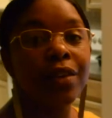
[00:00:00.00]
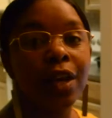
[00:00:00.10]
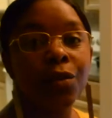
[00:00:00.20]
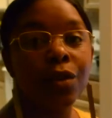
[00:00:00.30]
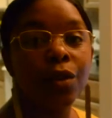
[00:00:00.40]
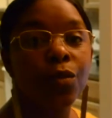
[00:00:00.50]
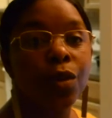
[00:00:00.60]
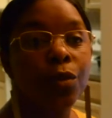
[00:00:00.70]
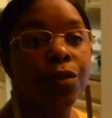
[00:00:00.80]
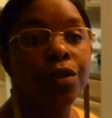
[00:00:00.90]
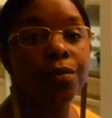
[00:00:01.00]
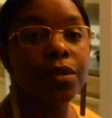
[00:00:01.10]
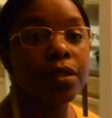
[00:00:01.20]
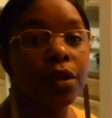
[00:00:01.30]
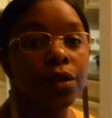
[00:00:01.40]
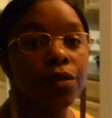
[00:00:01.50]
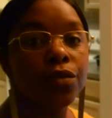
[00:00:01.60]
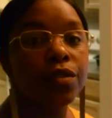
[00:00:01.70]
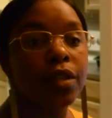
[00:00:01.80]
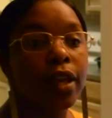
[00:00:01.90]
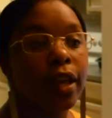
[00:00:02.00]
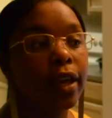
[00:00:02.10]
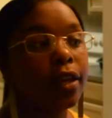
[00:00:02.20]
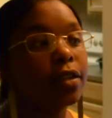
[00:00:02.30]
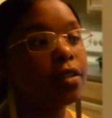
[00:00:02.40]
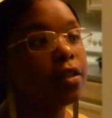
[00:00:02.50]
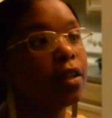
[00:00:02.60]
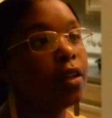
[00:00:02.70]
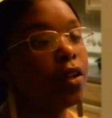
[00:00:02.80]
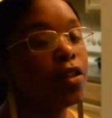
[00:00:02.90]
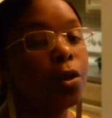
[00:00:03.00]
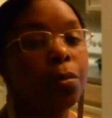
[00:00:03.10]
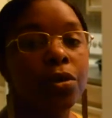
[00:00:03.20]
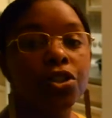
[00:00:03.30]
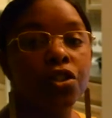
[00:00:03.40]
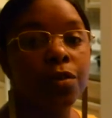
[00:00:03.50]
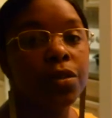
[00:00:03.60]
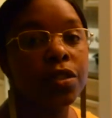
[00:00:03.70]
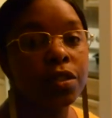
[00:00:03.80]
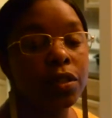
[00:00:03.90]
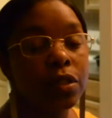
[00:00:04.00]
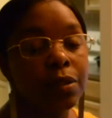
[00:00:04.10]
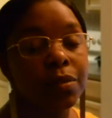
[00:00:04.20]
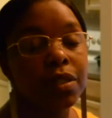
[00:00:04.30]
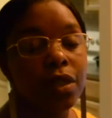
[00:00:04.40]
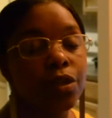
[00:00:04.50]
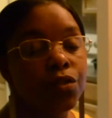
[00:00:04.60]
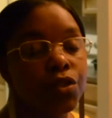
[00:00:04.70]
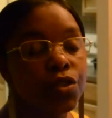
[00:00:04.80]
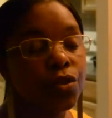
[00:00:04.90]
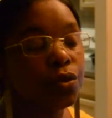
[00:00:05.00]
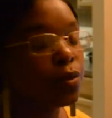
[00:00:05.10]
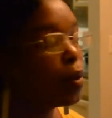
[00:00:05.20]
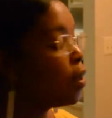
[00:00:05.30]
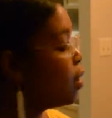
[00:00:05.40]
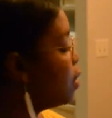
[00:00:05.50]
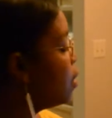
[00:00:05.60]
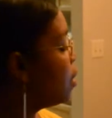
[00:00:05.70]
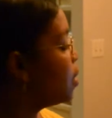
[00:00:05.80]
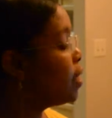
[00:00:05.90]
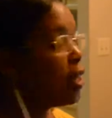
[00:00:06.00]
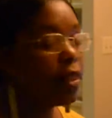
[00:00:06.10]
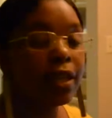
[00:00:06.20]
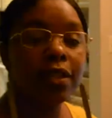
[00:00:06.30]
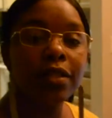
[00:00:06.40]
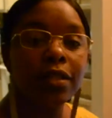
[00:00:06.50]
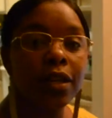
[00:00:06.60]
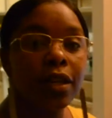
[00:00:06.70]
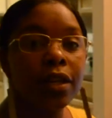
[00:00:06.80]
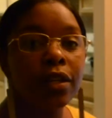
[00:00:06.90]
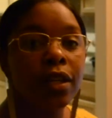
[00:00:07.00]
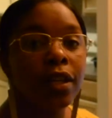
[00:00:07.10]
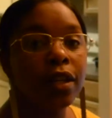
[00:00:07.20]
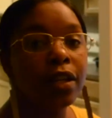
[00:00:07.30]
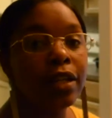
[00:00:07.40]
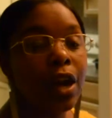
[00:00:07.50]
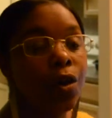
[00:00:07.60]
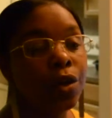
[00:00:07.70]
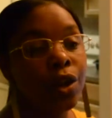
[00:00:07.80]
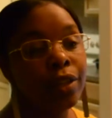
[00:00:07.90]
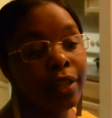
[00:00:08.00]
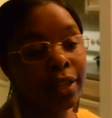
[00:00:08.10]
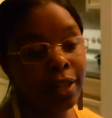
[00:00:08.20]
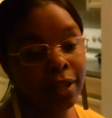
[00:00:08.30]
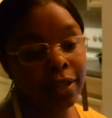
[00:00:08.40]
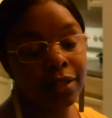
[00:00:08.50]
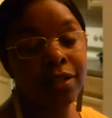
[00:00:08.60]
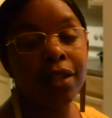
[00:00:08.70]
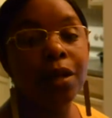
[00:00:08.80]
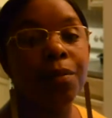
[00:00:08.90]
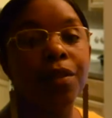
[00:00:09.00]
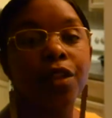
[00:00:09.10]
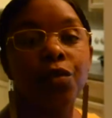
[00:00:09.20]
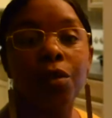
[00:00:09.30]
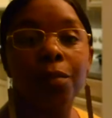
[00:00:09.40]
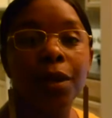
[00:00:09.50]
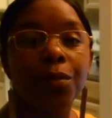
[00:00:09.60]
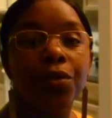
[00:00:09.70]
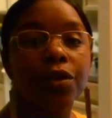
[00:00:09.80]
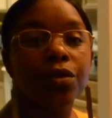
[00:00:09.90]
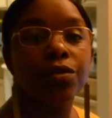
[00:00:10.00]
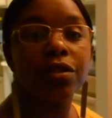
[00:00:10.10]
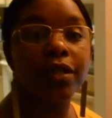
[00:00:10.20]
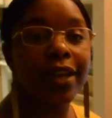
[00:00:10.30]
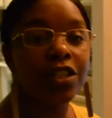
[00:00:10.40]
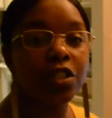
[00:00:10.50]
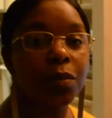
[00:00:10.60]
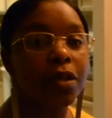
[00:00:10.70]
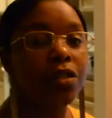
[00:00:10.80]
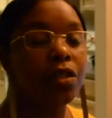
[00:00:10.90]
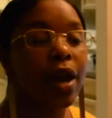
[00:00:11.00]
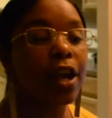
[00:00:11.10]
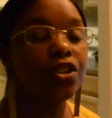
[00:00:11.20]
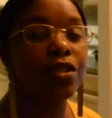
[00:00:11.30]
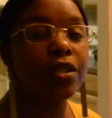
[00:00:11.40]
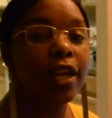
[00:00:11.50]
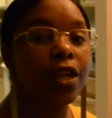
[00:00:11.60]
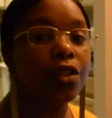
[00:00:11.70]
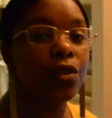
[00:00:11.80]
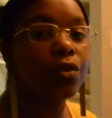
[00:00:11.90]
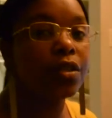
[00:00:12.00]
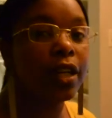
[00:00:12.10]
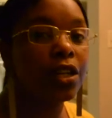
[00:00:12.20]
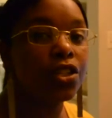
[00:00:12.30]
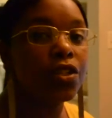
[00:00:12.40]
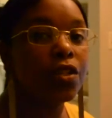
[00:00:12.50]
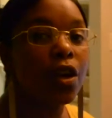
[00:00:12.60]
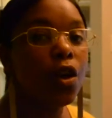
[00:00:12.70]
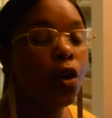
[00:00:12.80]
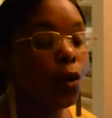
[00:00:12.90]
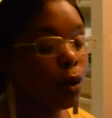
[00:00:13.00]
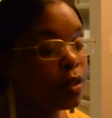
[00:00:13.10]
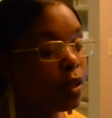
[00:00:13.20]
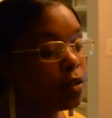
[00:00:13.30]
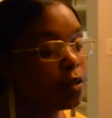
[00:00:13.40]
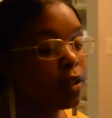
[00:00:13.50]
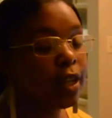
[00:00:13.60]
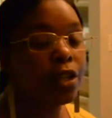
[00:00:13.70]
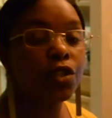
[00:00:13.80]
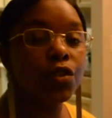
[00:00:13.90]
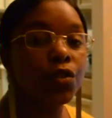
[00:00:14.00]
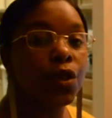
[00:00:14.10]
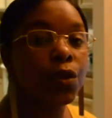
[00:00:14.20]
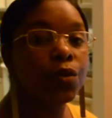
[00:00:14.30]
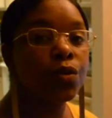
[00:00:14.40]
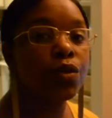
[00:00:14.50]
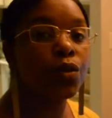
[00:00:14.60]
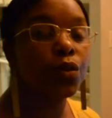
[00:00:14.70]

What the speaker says: that one-on-one with themselves and they're pushing themselves to get things done, not only are they getting it done, but they're remembering those stages, because they're actually taking those stages or getting to those